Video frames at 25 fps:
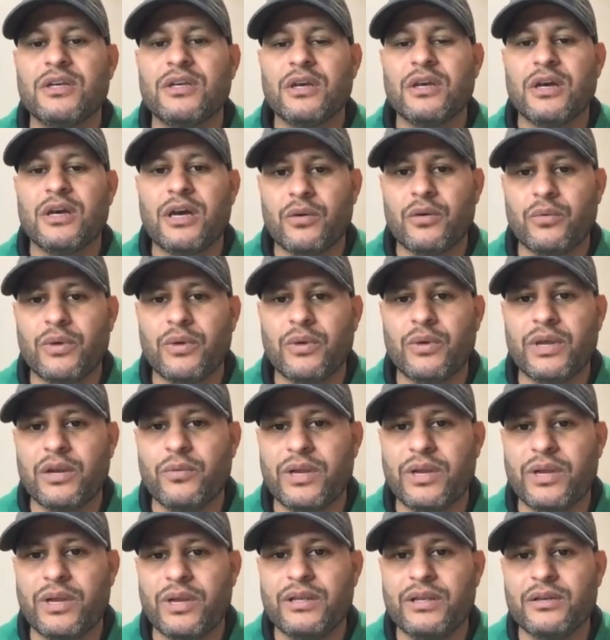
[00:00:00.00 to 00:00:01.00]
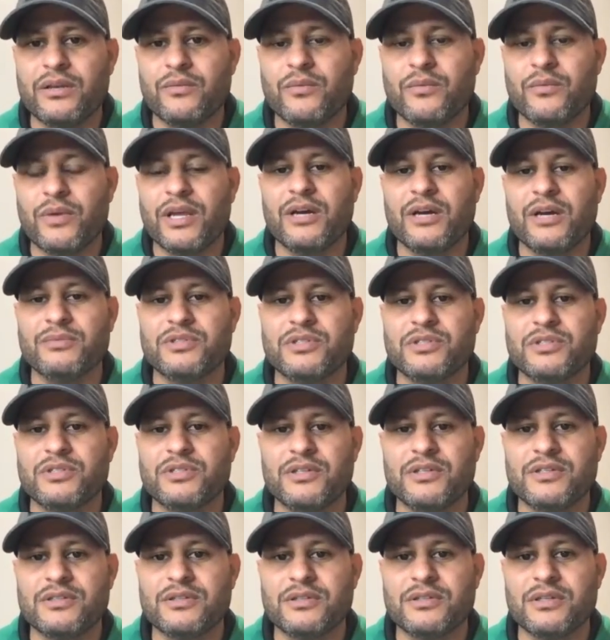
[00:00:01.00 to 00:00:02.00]
when it comes to
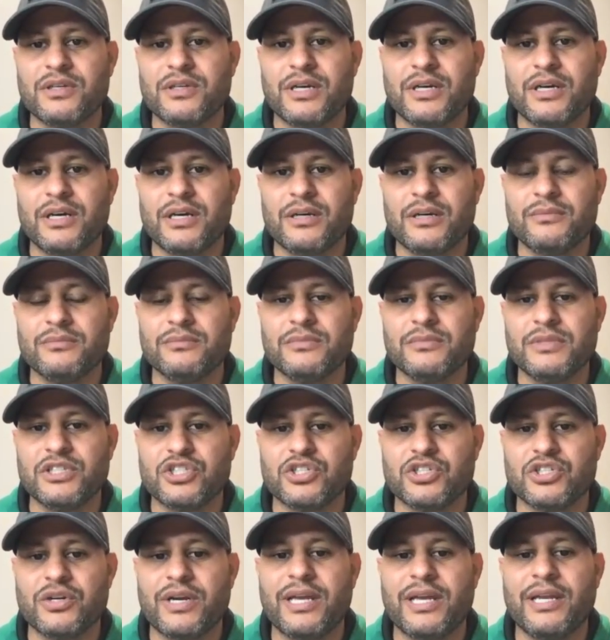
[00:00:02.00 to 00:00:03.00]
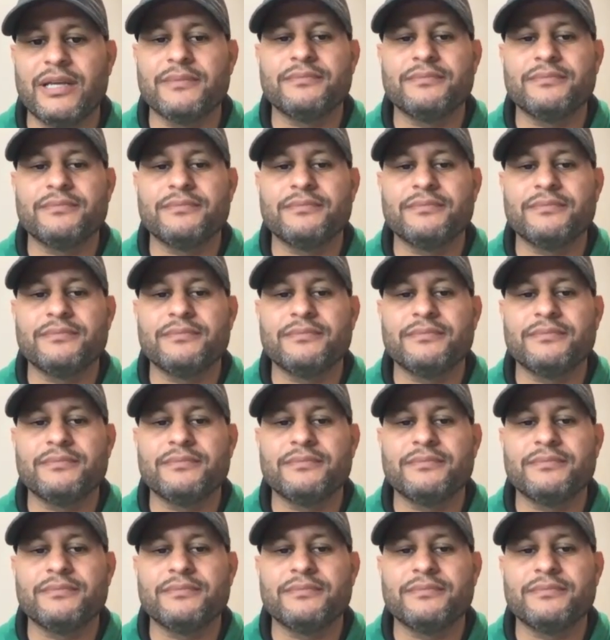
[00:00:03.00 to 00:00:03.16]
this training.